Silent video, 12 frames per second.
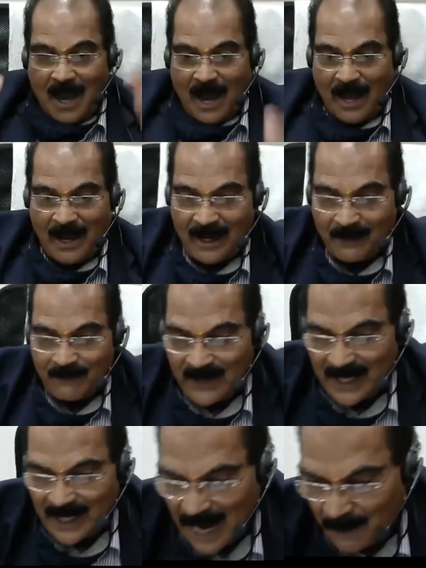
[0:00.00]
I am
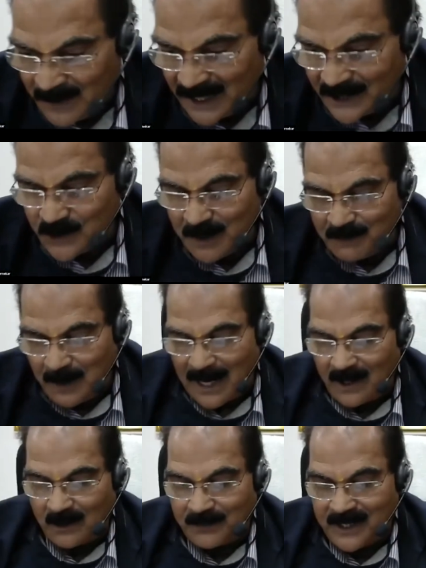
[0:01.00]
very happy to be
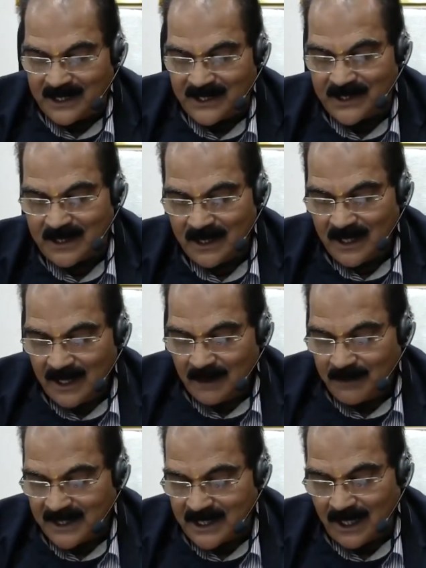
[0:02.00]
part of this
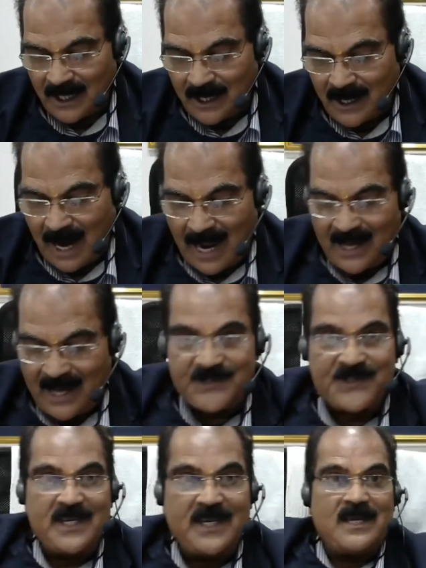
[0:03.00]
particular
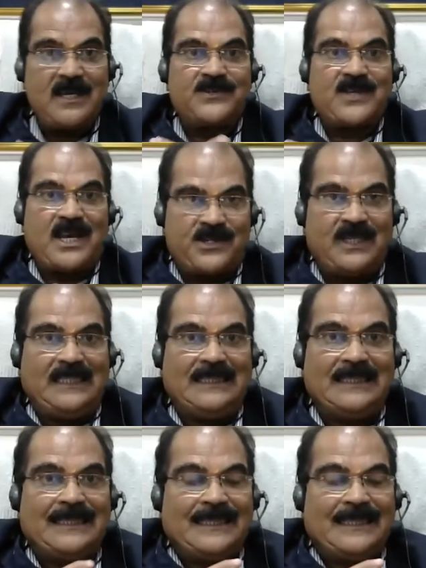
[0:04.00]
ISE session.